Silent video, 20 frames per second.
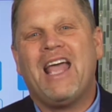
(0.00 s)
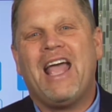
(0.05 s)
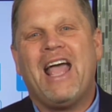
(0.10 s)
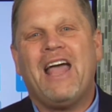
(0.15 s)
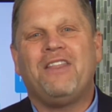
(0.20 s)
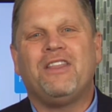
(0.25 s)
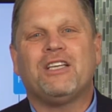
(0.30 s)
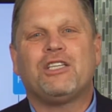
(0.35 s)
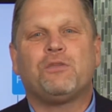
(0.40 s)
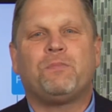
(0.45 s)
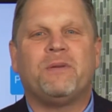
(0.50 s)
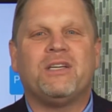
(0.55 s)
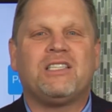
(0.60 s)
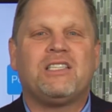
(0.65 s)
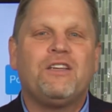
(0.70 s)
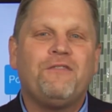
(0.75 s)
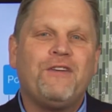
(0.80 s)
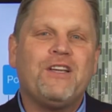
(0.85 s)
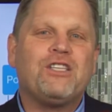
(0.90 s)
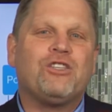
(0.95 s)
and the
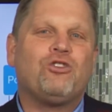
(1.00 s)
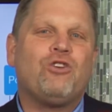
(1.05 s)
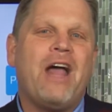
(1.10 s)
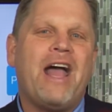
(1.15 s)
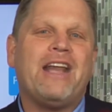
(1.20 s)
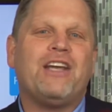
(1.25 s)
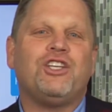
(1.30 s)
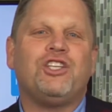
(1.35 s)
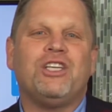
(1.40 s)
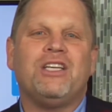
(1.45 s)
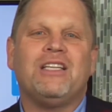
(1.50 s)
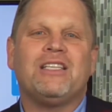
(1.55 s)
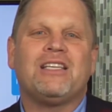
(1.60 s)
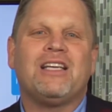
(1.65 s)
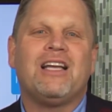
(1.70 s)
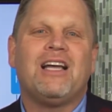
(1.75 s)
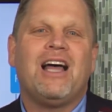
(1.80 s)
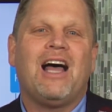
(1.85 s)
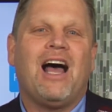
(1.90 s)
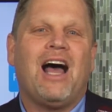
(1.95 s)
specific strategies
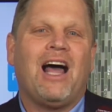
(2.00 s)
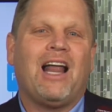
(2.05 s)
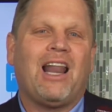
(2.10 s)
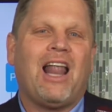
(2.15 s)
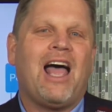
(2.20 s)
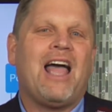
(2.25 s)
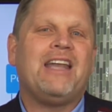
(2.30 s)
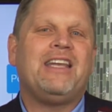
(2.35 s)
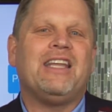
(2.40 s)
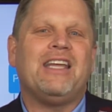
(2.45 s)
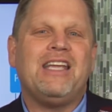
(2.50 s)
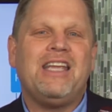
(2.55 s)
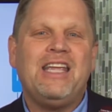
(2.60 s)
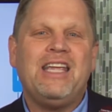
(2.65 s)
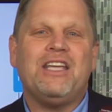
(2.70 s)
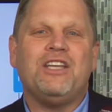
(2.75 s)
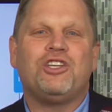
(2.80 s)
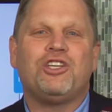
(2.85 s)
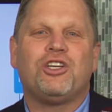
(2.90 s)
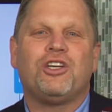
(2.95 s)
aligned to
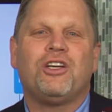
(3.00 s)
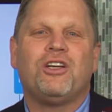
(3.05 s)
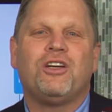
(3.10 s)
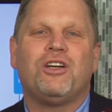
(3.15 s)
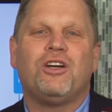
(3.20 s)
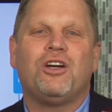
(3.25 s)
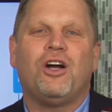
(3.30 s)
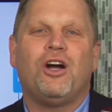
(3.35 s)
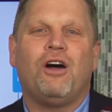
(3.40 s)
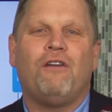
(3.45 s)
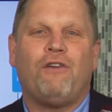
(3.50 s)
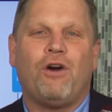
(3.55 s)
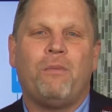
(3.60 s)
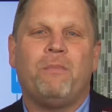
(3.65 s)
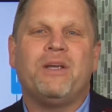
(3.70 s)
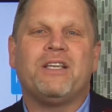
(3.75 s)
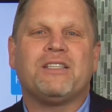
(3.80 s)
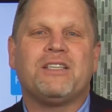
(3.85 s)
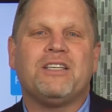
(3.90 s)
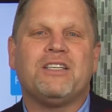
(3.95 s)
each of our
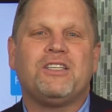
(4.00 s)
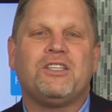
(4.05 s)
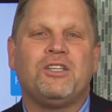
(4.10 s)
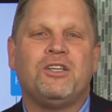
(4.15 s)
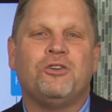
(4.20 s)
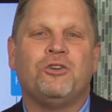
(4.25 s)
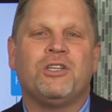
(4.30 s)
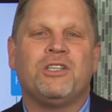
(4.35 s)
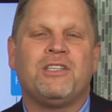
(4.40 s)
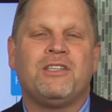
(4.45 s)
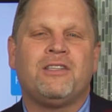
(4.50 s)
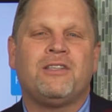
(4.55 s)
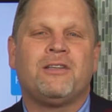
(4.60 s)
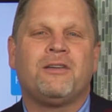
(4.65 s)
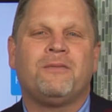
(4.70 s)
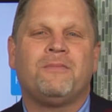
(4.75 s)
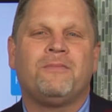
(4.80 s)
business units.